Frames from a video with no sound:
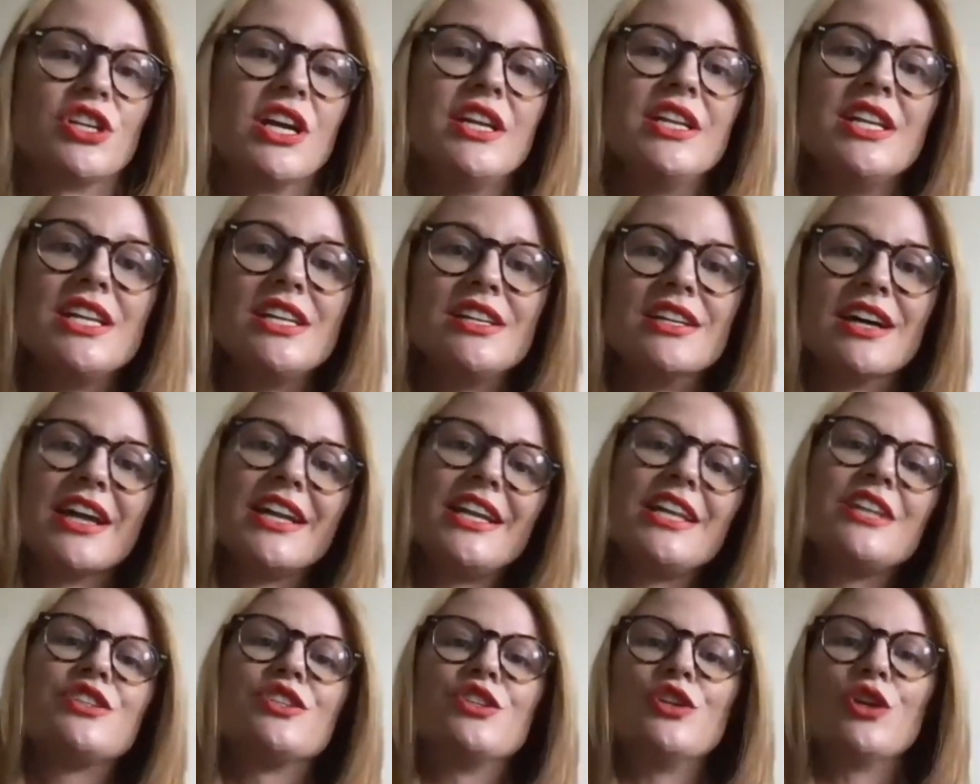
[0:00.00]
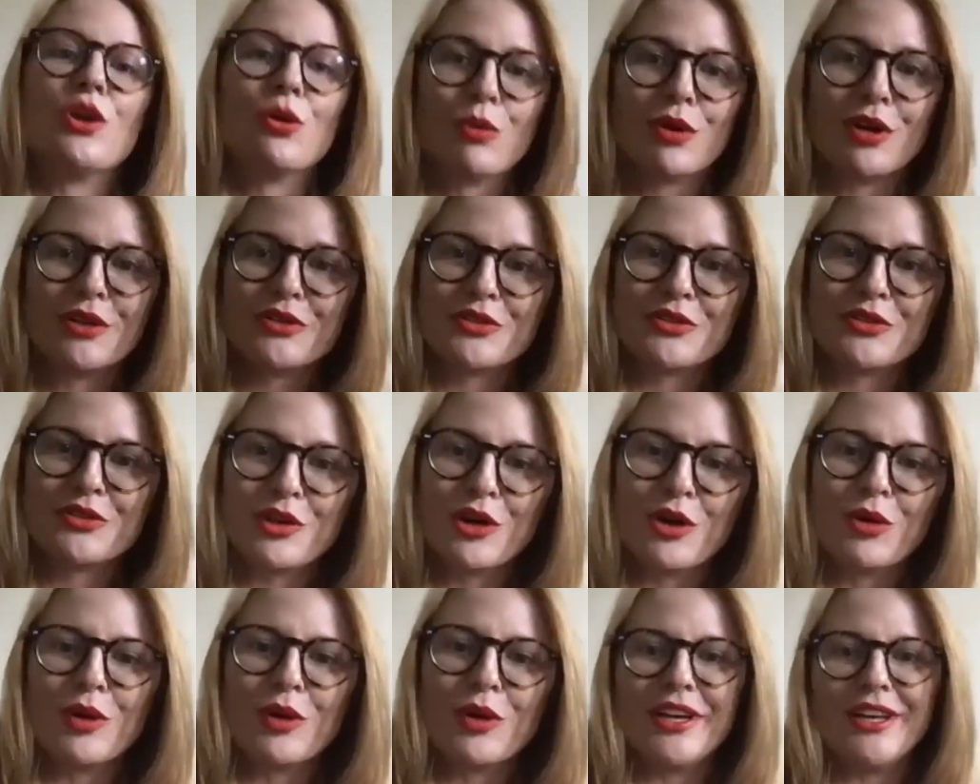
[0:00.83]
I need to know where it's
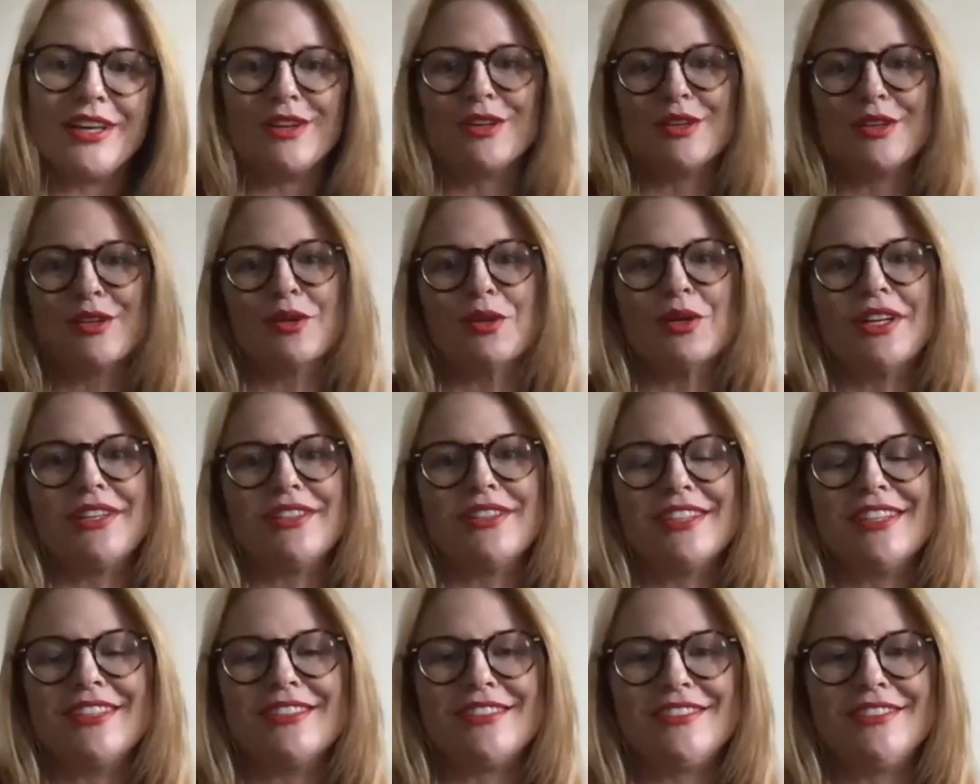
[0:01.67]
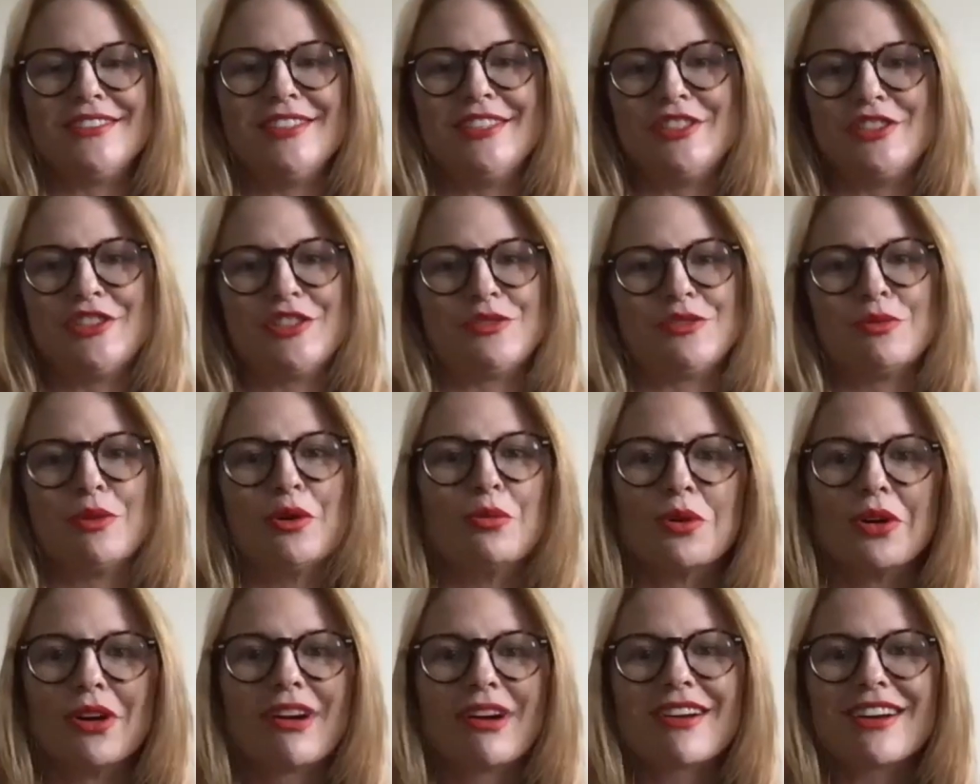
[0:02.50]
going or it just
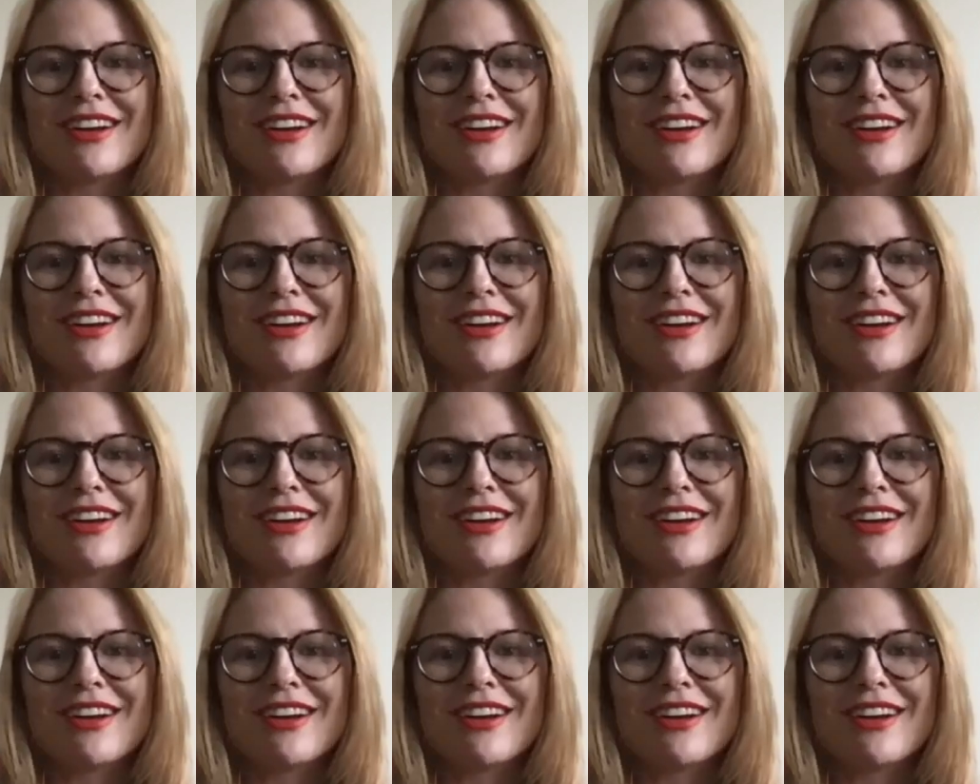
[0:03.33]
won't work.